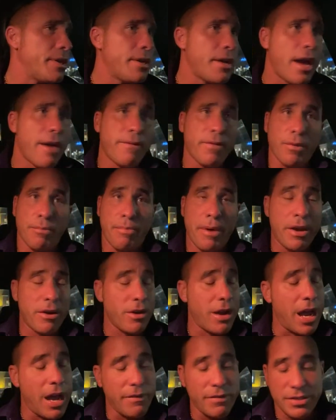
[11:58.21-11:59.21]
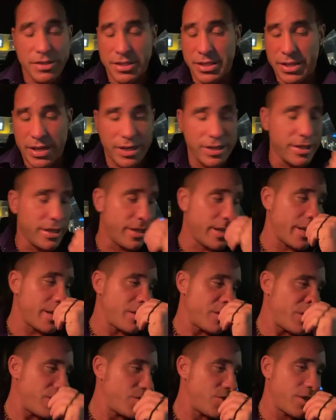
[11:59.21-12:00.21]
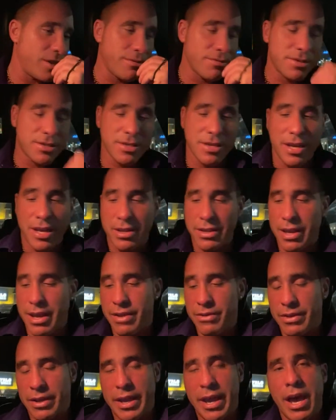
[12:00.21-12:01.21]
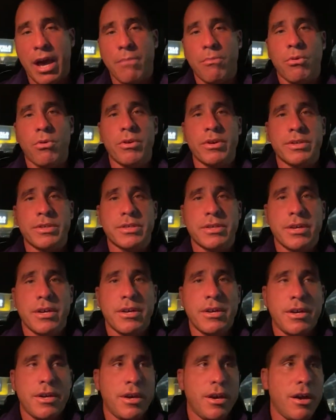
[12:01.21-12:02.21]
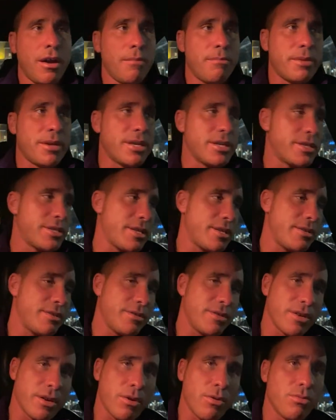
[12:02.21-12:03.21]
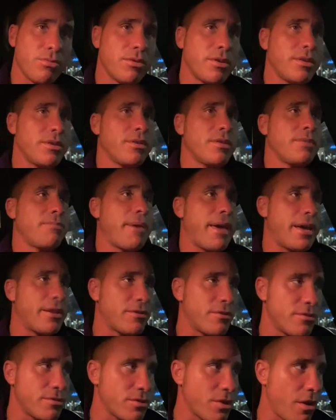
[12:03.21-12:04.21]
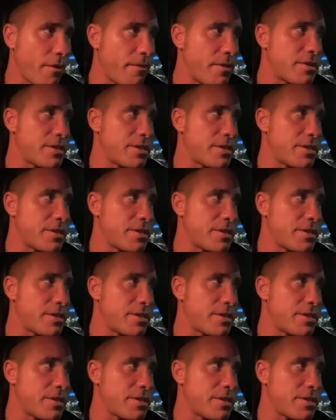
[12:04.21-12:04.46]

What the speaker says: I feel better, obviously, than I did against the Chiefs and the Cowboys because, the Panthers offense